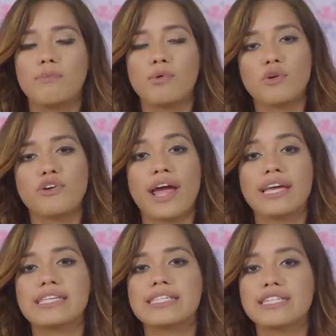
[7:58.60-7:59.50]
Blow
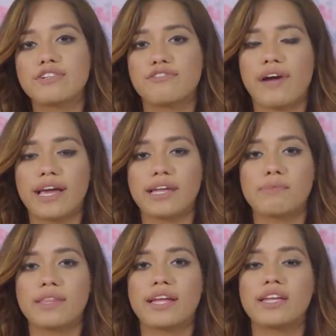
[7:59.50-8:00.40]
drying is still
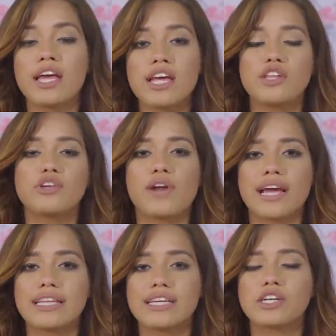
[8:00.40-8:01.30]
fine, but then
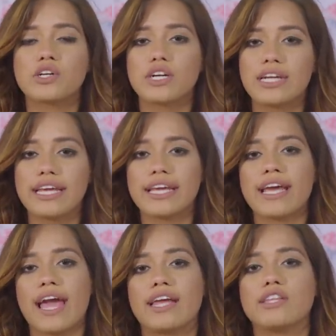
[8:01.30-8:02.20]
directly
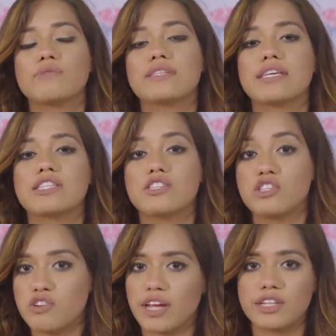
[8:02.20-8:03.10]
curling and using
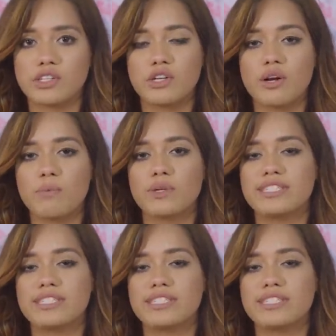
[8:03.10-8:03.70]
straightener